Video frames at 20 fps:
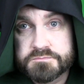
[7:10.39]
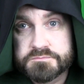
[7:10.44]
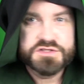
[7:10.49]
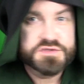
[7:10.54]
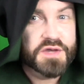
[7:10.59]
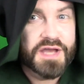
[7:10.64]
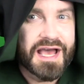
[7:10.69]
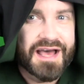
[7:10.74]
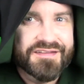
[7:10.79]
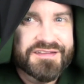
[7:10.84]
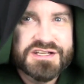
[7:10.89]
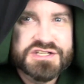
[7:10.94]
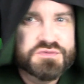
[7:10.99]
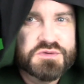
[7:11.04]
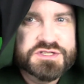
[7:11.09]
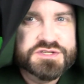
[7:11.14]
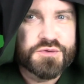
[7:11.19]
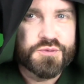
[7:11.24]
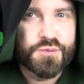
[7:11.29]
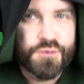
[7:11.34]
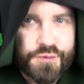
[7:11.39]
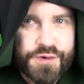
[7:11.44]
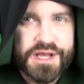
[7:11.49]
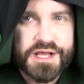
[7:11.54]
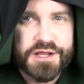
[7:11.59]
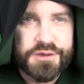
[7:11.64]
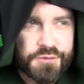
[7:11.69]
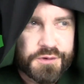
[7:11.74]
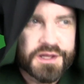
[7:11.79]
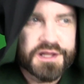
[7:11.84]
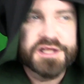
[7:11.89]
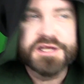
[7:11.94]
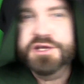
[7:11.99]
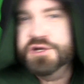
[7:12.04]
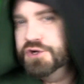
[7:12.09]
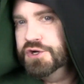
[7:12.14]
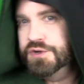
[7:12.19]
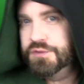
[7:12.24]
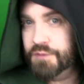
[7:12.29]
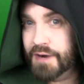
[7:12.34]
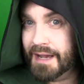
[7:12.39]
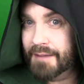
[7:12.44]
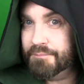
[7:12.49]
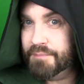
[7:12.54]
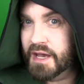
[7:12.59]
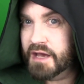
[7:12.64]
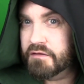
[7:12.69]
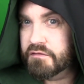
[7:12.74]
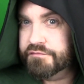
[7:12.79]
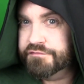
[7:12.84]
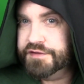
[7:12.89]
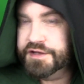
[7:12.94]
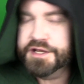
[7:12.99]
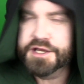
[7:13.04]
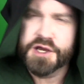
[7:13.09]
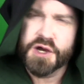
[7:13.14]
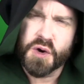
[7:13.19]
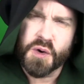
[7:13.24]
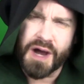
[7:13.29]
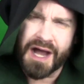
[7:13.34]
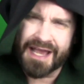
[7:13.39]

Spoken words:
So yeah, this was a really, really good rap battle video.